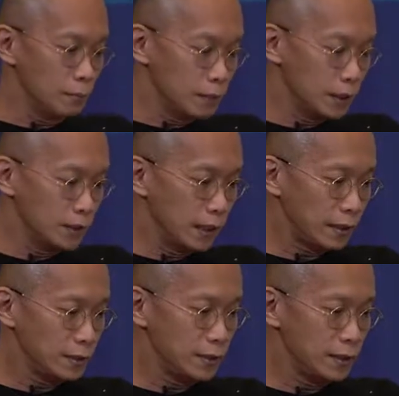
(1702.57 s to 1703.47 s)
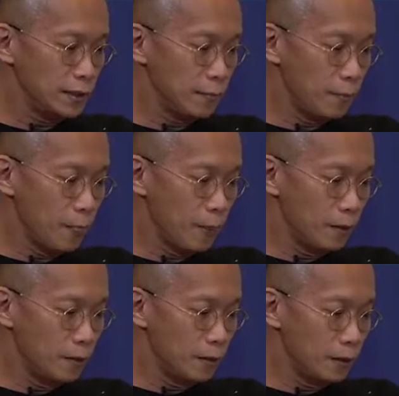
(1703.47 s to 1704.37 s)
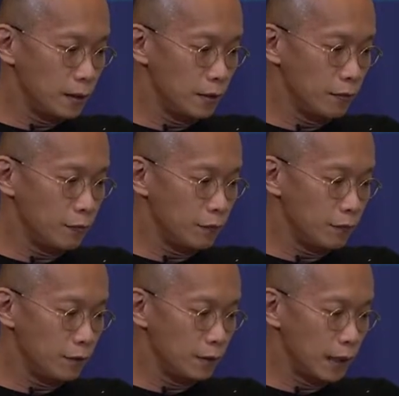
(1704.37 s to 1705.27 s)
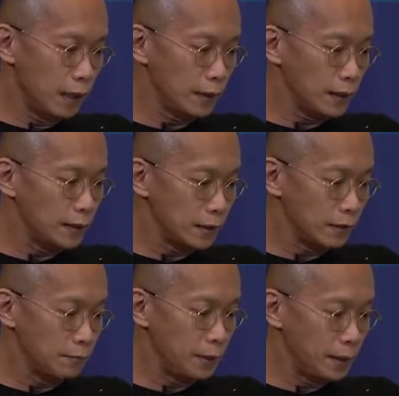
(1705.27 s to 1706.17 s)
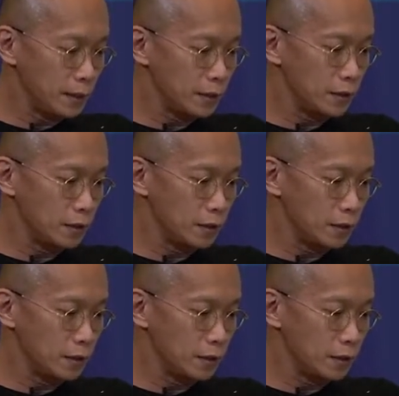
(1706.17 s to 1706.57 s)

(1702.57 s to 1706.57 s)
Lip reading: The last, see, if I think the biggest